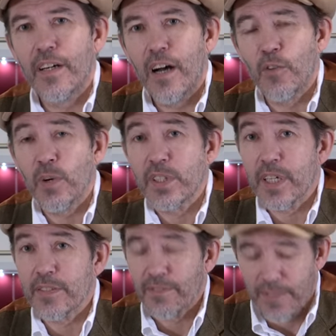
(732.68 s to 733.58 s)
I've always
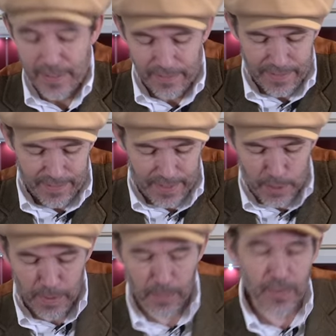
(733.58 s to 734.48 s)
had, had
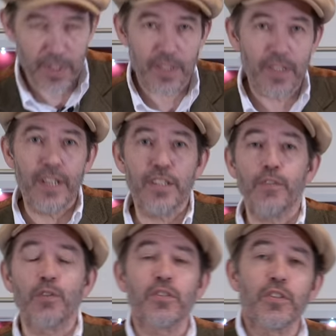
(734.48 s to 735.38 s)
a problem with this. It's
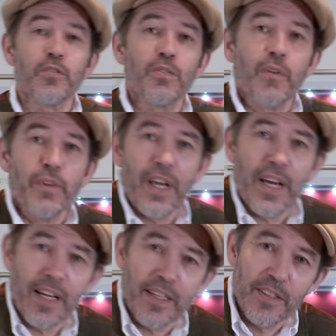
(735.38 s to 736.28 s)
difficult to do with, with
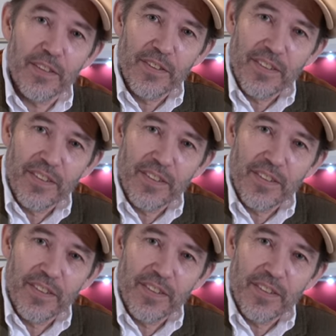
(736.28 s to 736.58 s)
that hand.